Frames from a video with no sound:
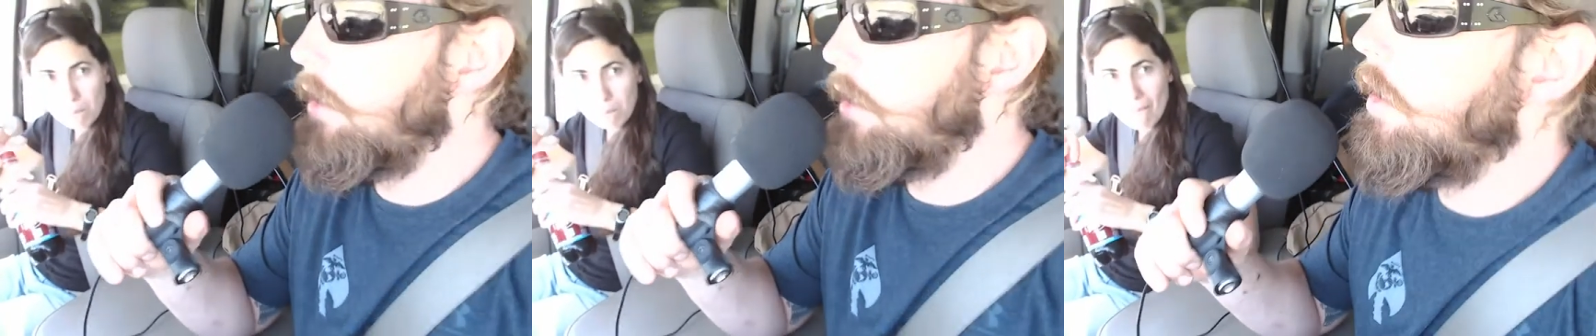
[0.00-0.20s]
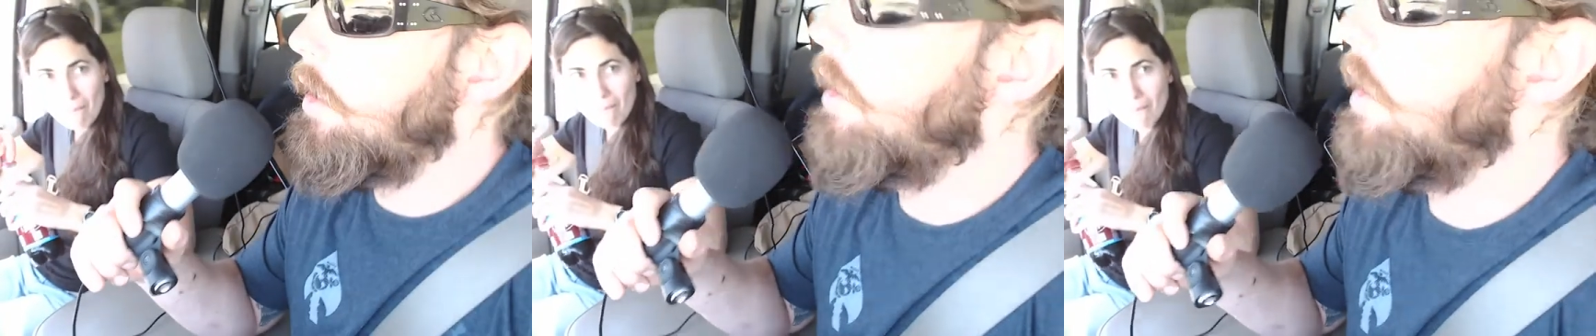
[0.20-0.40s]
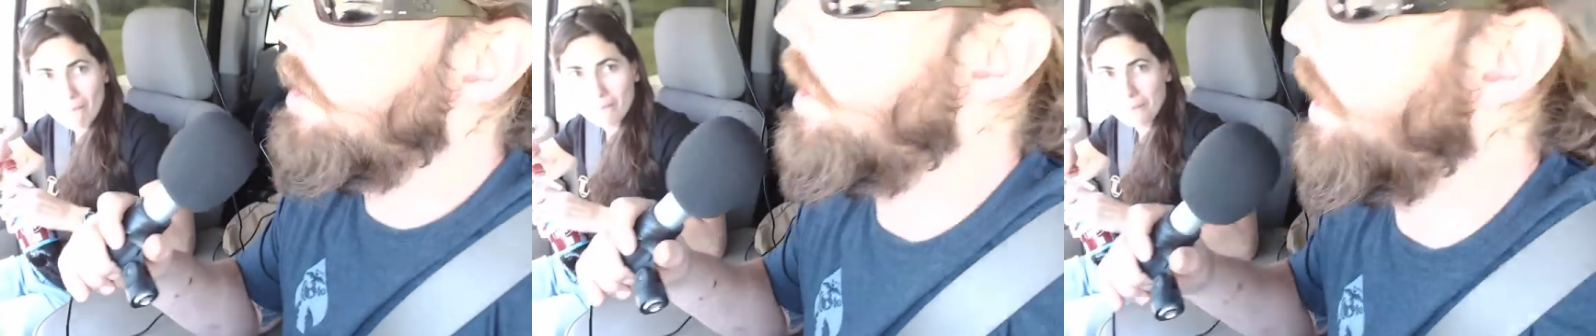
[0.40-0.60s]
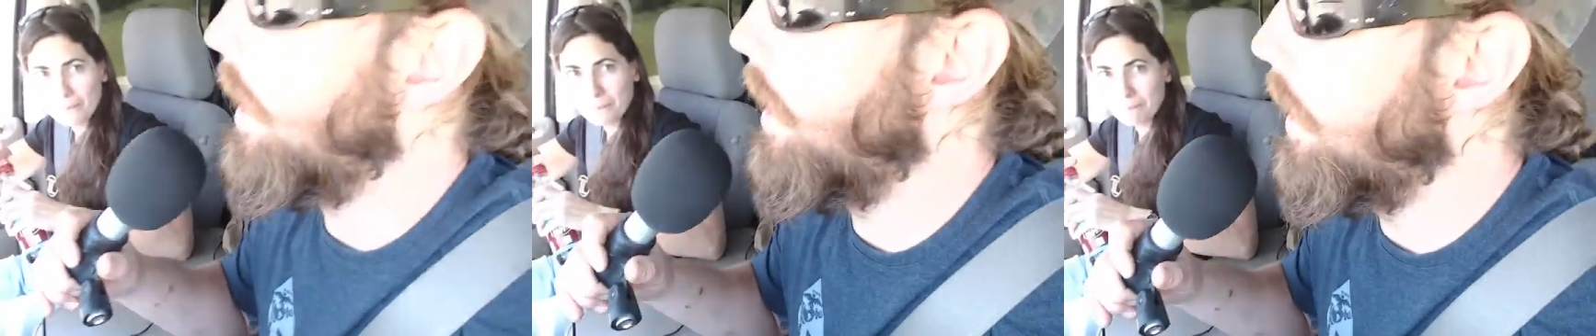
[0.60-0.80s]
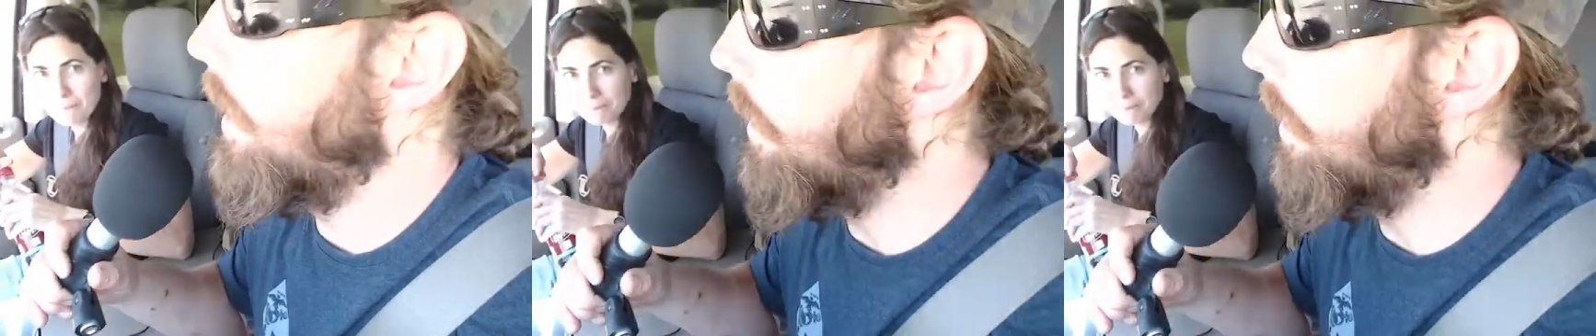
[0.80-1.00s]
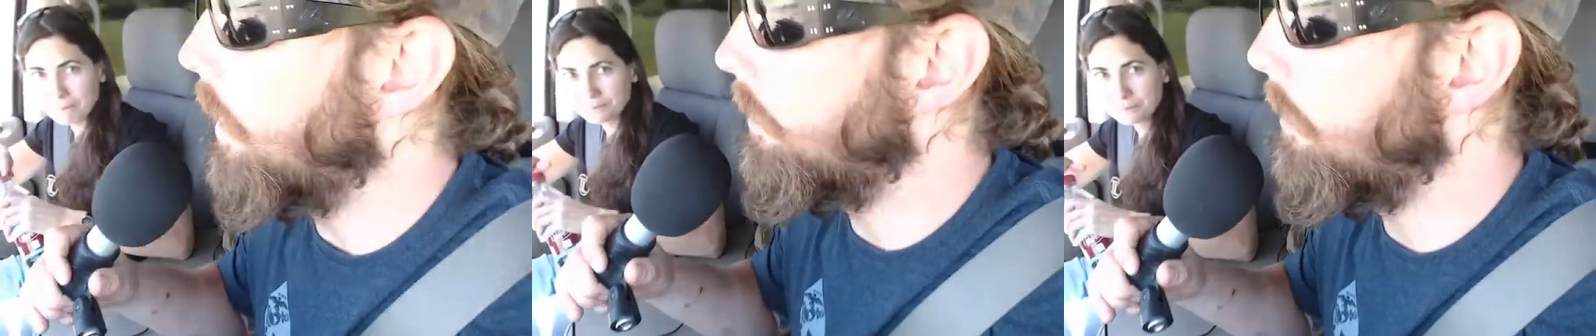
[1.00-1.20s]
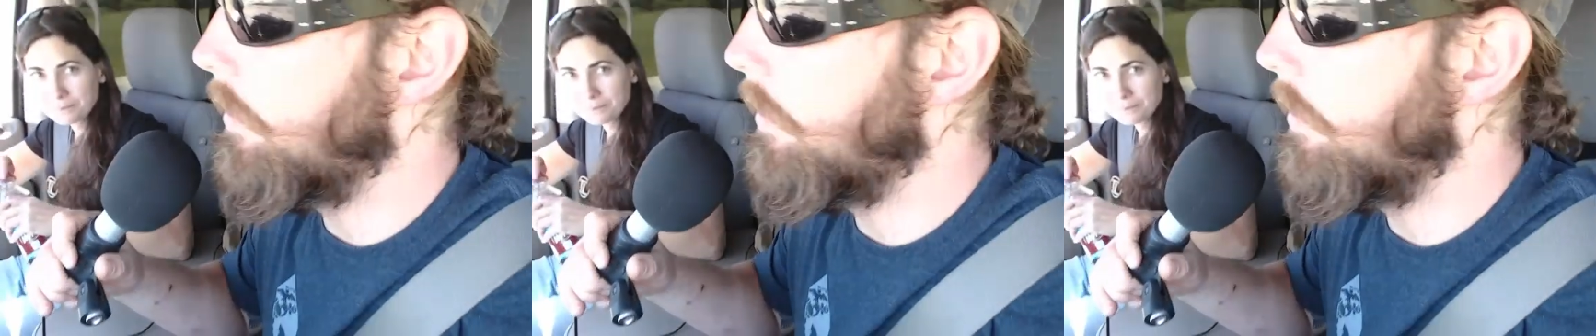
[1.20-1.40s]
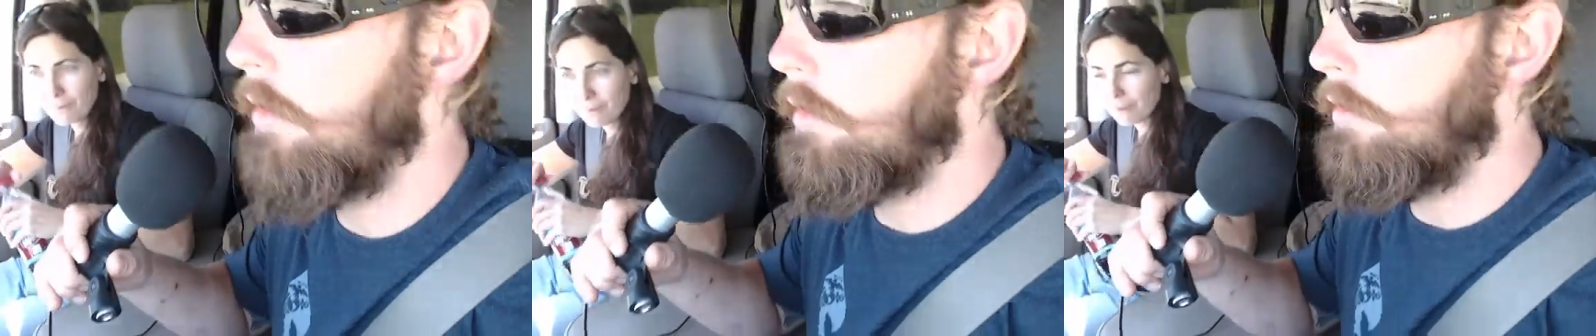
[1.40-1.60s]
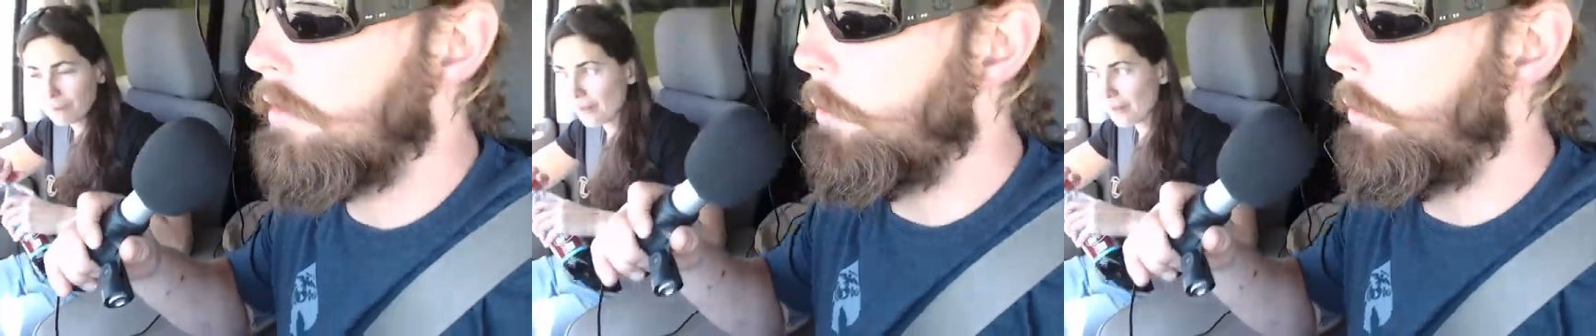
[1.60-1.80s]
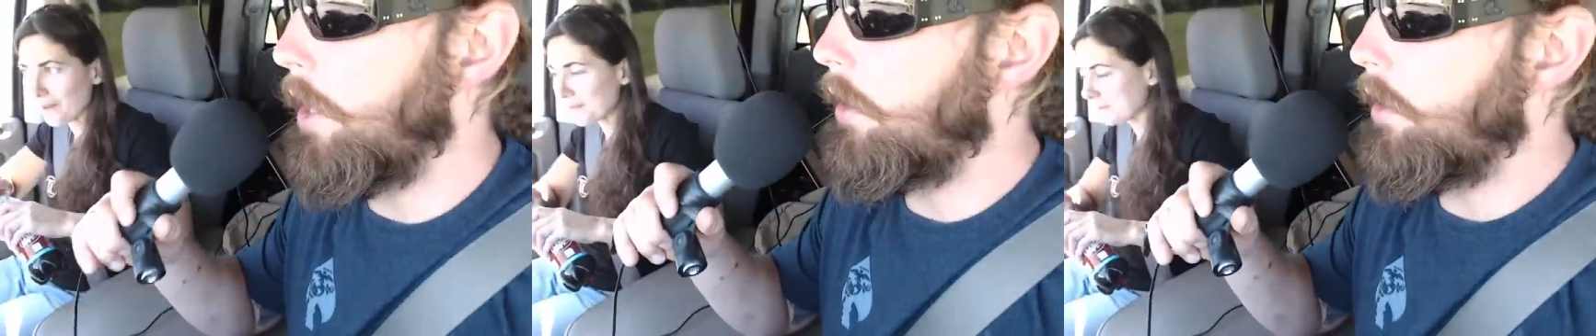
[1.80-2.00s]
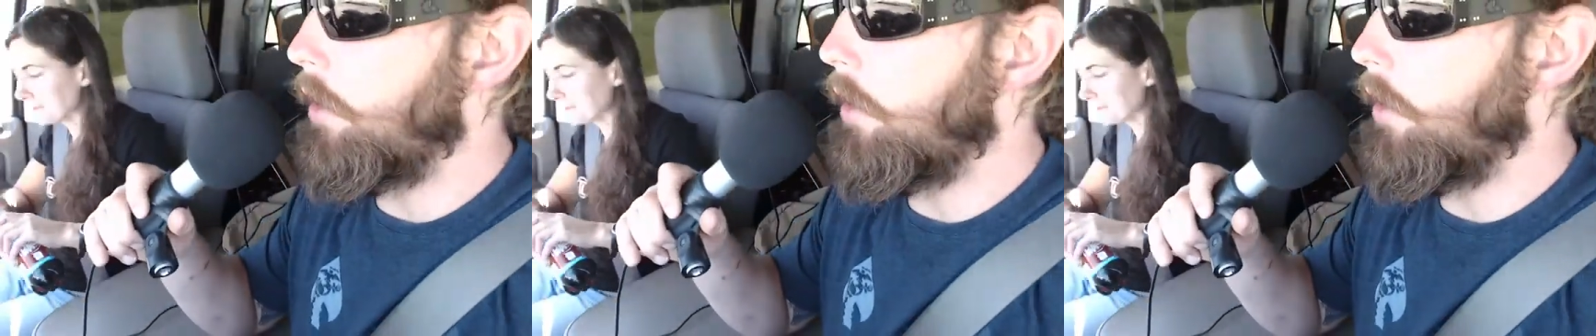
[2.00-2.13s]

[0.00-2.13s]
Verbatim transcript: and so we had to go down